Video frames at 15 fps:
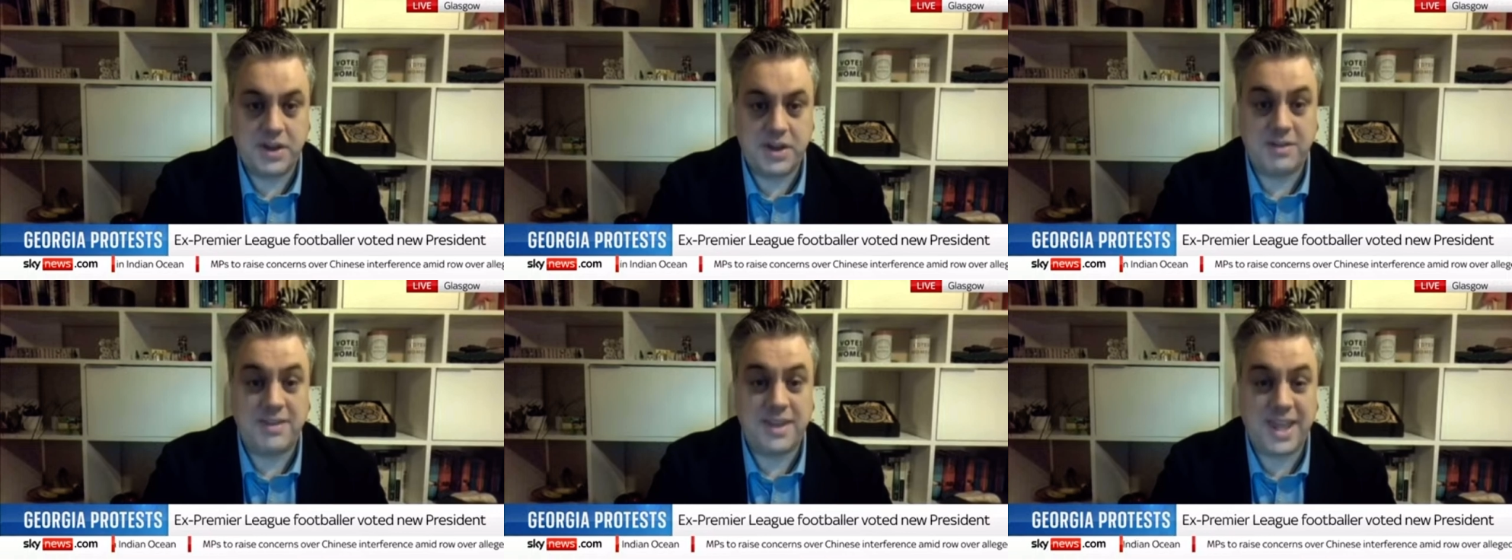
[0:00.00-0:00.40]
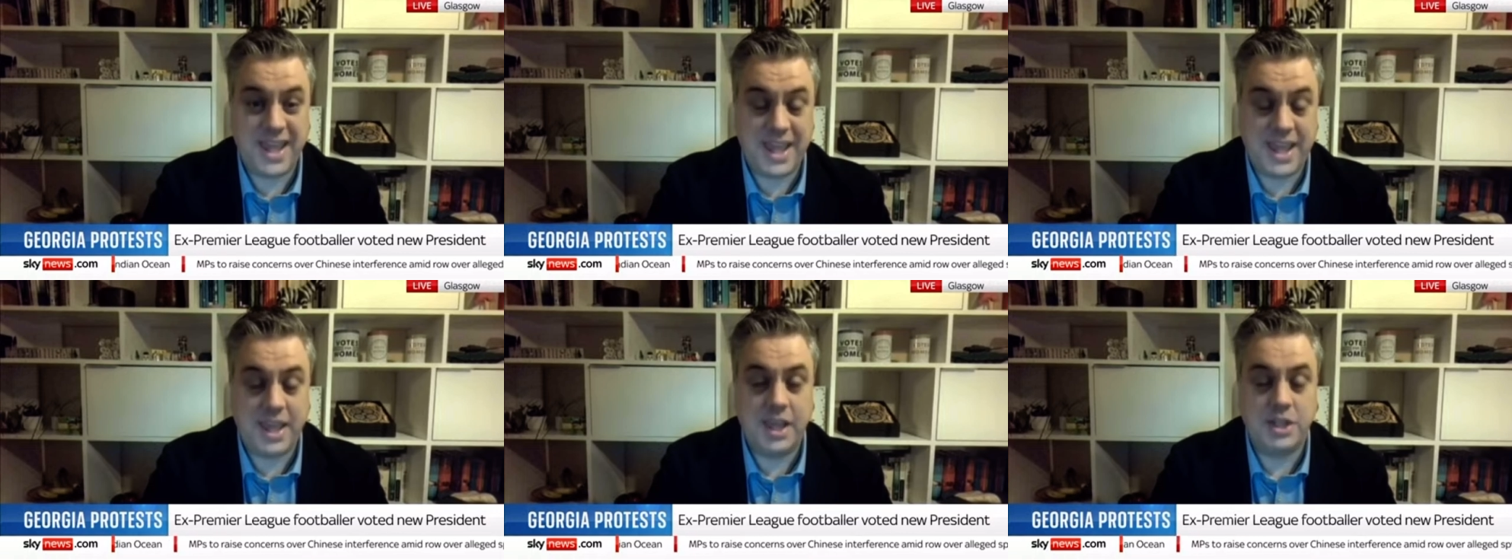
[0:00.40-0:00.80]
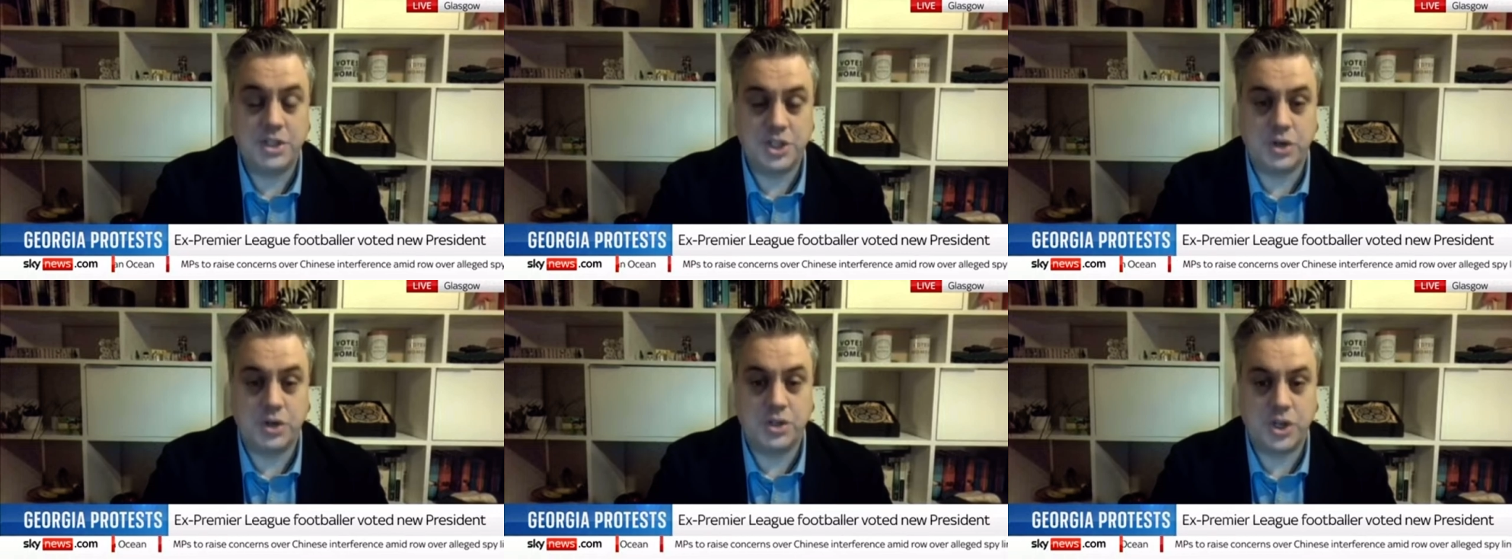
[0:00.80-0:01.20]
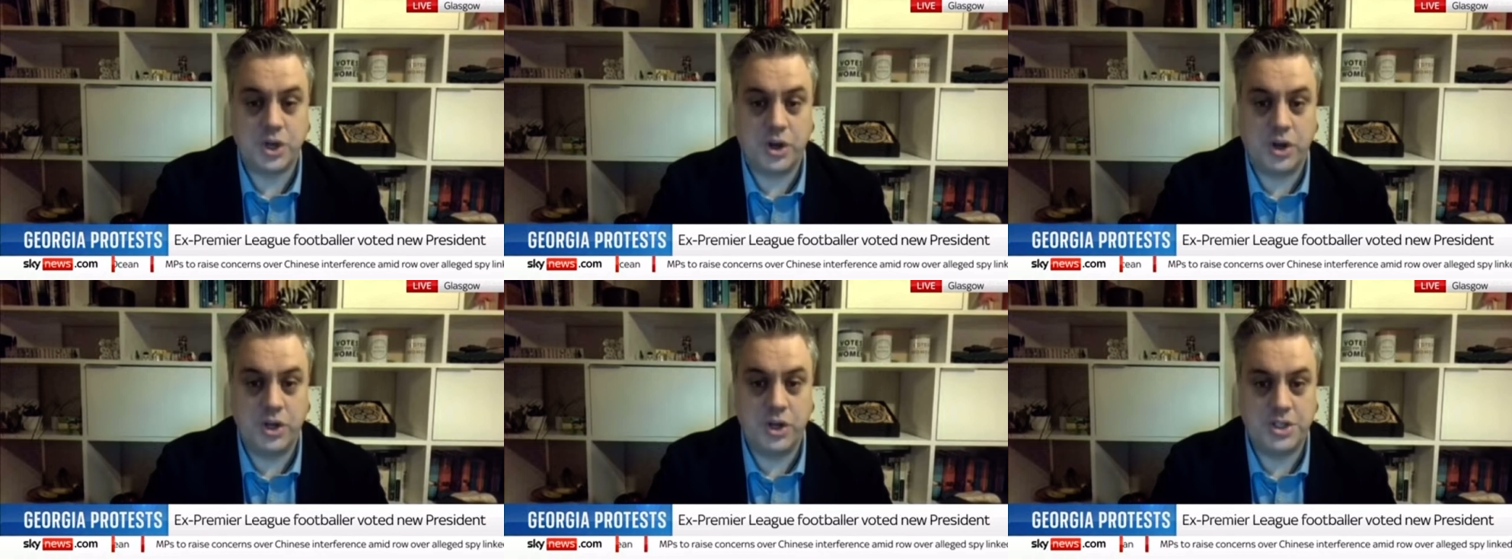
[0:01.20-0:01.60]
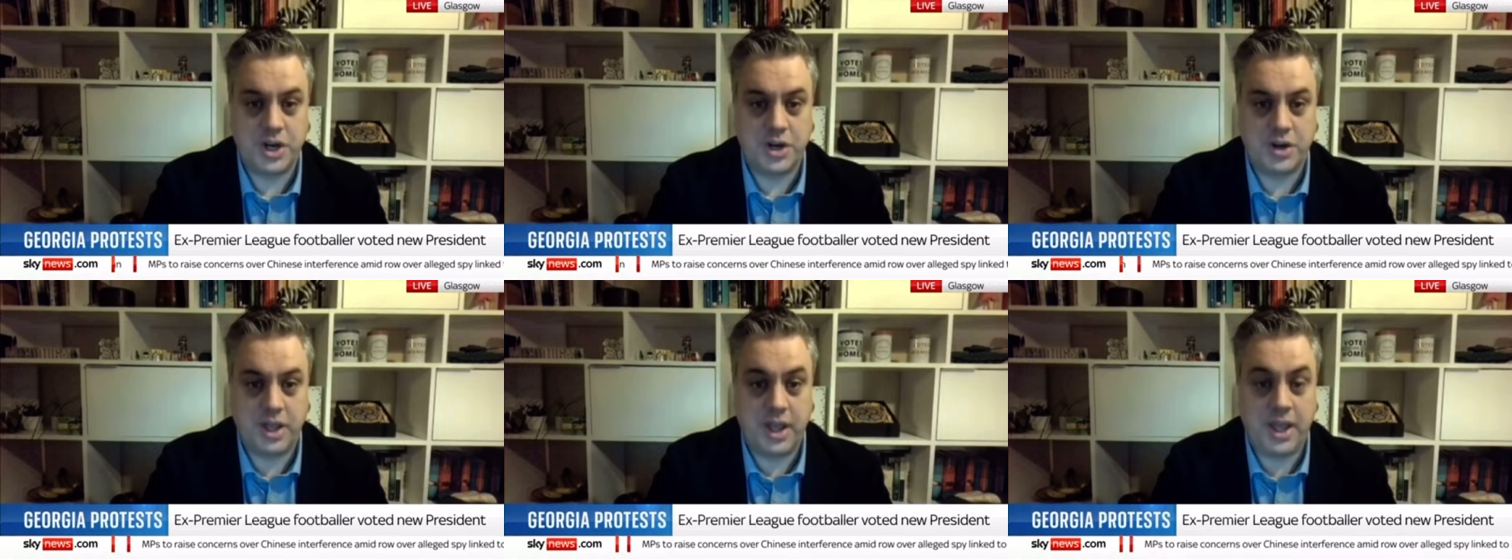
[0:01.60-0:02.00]
They're taking Georgia on a
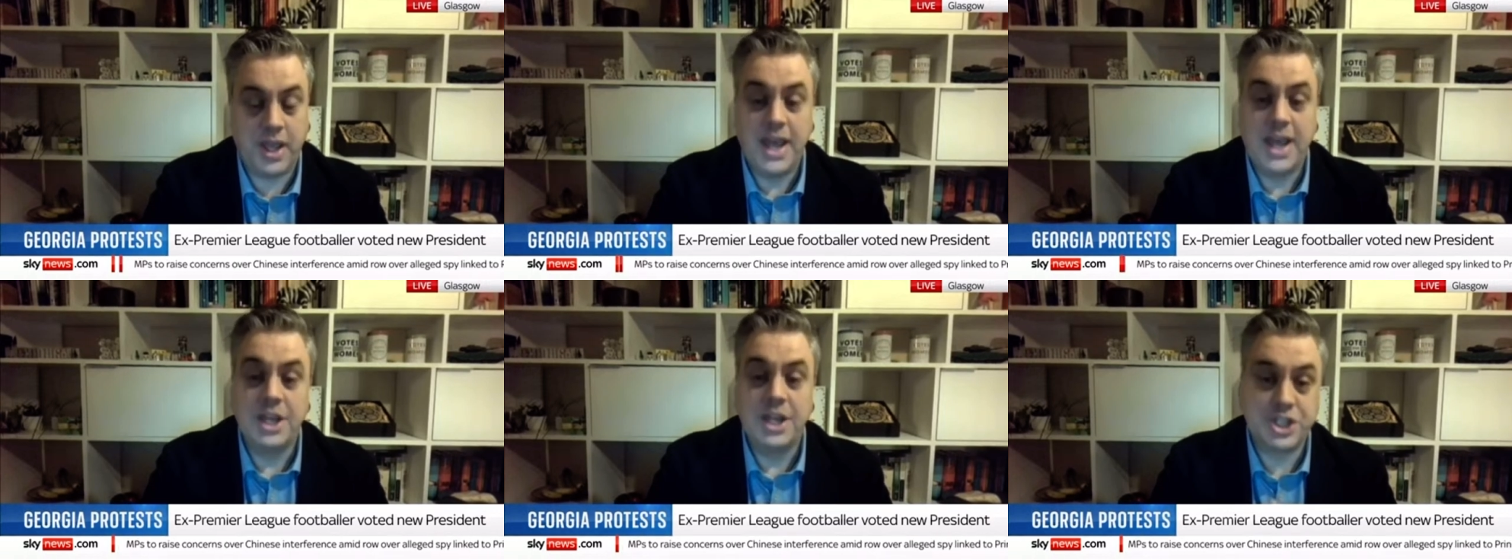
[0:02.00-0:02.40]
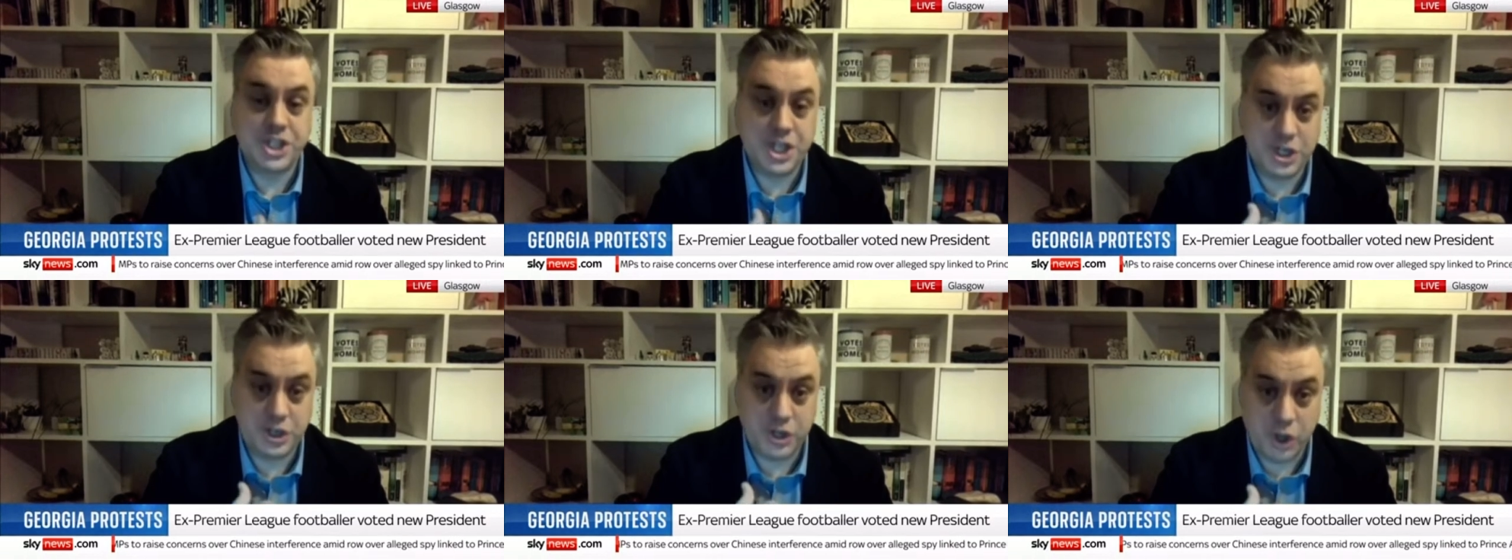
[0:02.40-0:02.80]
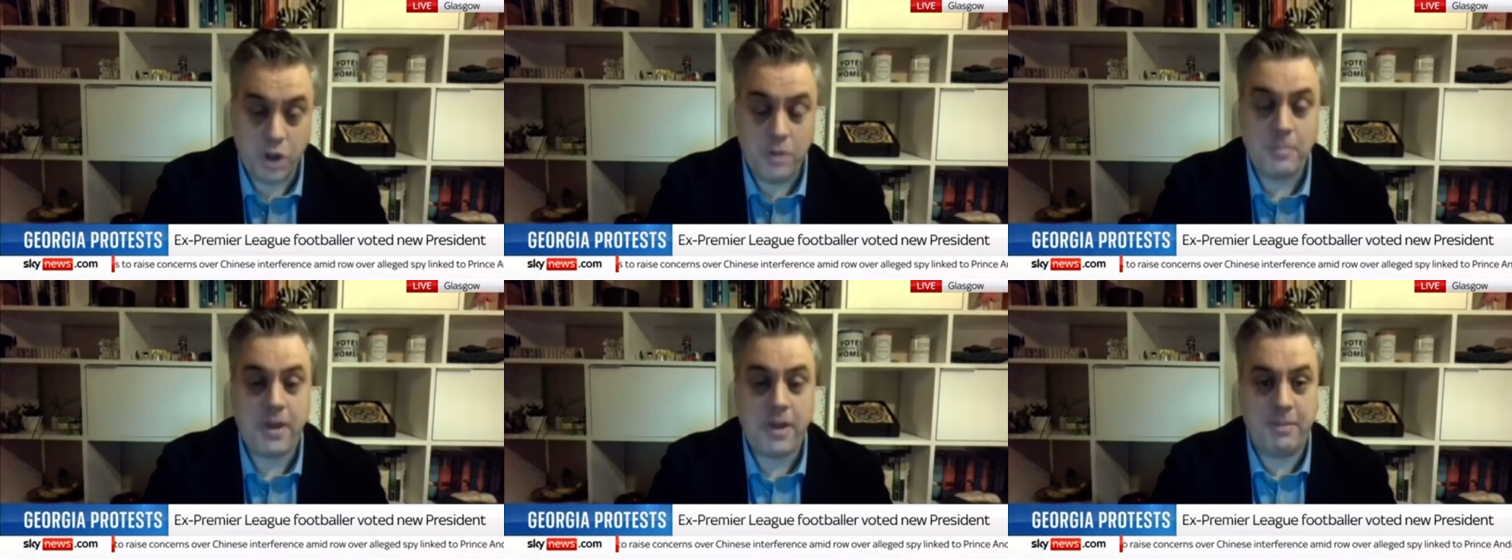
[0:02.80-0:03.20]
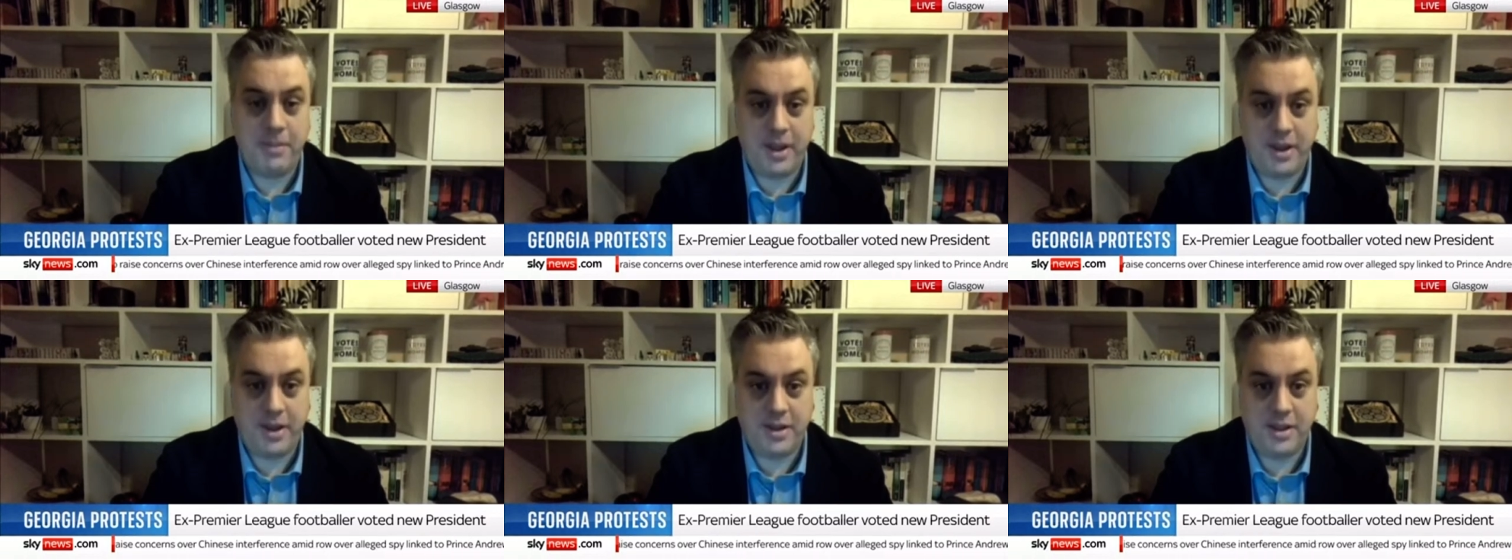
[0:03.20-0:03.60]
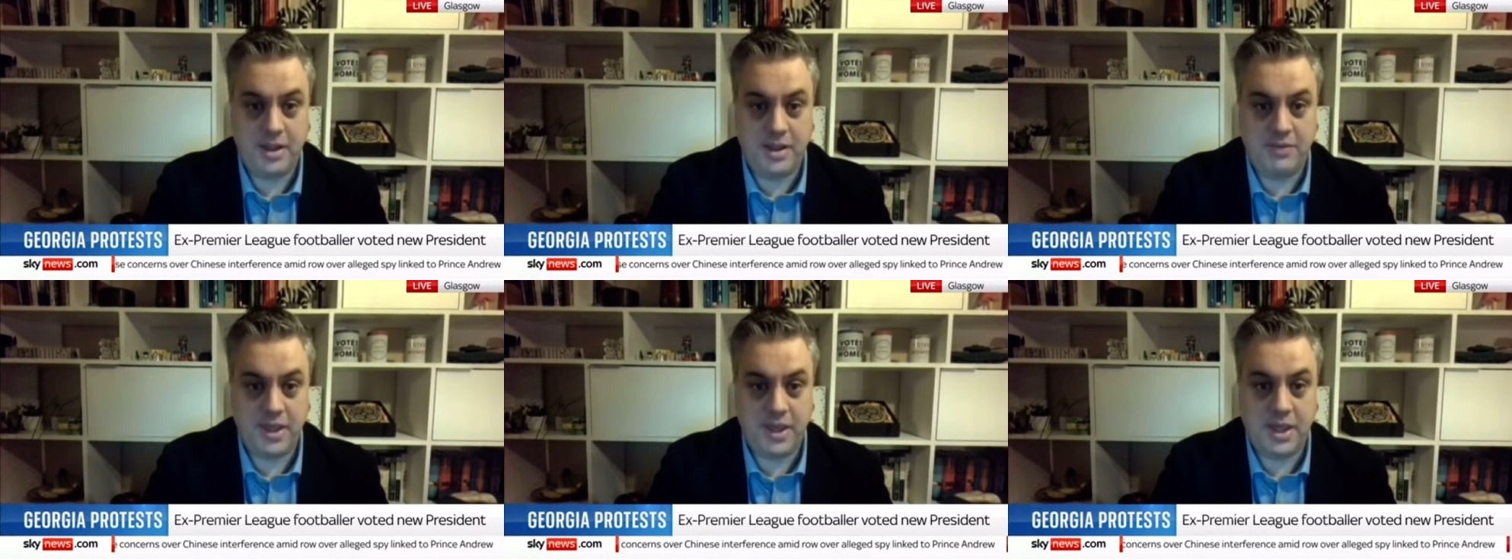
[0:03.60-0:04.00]
journey cheered on by Imedi
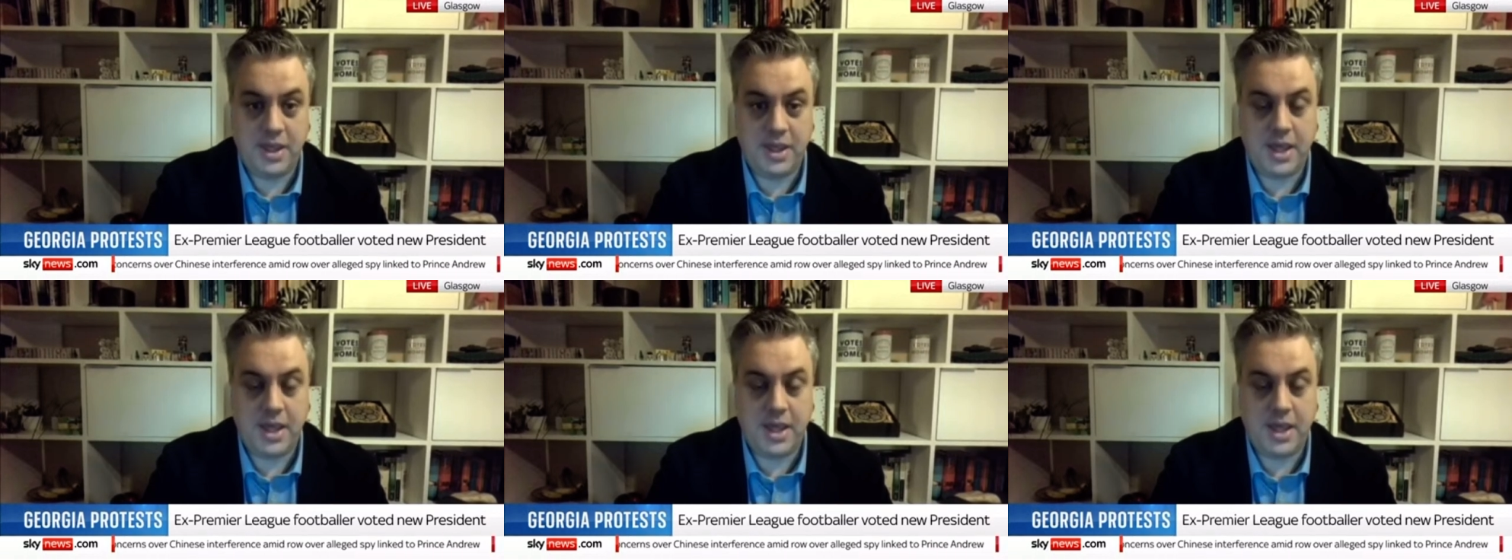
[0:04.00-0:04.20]
TV,